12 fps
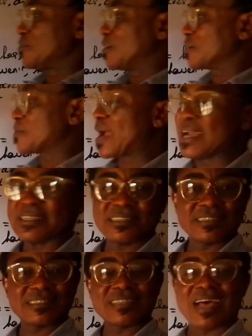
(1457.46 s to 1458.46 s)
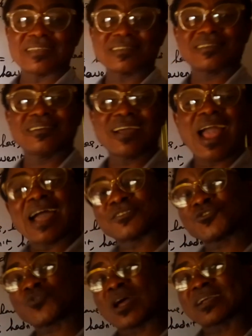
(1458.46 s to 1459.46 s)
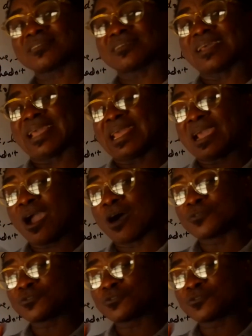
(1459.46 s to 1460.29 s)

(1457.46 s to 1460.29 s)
Your writing task attracts a